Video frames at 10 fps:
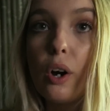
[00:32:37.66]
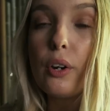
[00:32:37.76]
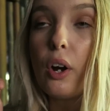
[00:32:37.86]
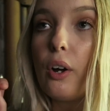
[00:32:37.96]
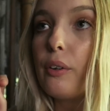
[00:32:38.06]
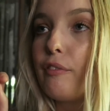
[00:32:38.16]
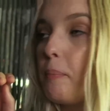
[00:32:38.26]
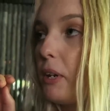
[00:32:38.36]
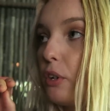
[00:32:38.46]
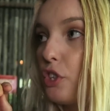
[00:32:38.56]
on
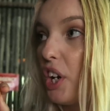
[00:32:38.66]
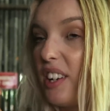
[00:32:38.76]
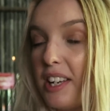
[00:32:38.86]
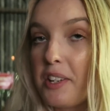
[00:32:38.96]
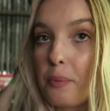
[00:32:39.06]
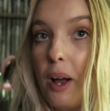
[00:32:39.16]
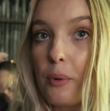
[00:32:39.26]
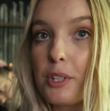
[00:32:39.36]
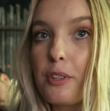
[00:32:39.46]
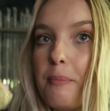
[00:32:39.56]
Forbidden Journey as
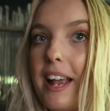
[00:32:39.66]
well, which is